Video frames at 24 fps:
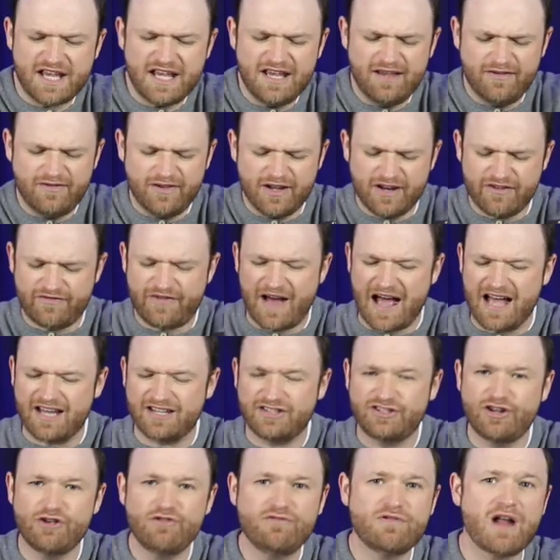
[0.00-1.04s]
even if
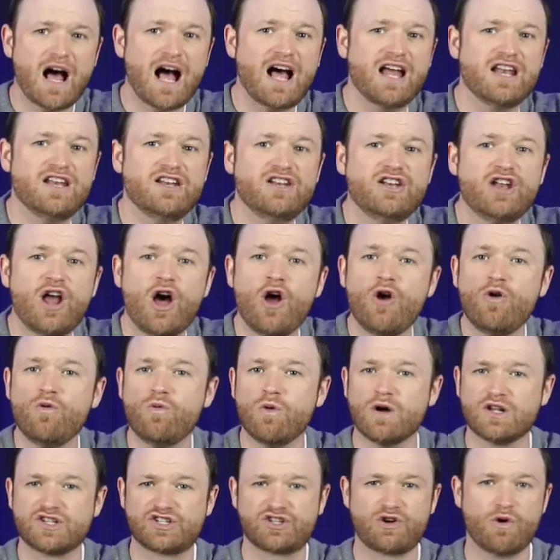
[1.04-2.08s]
I do not know
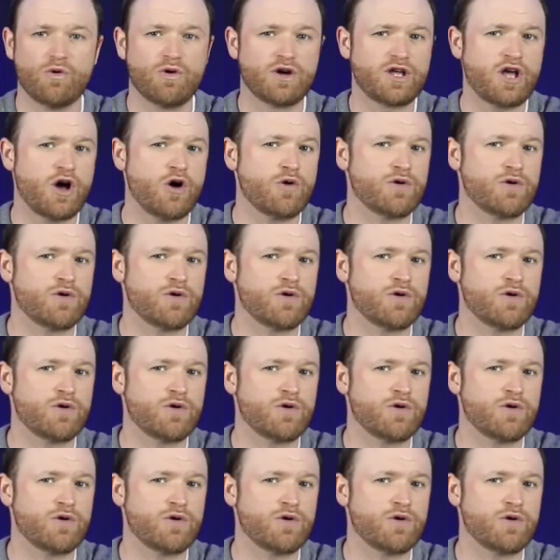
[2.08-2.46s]
what's going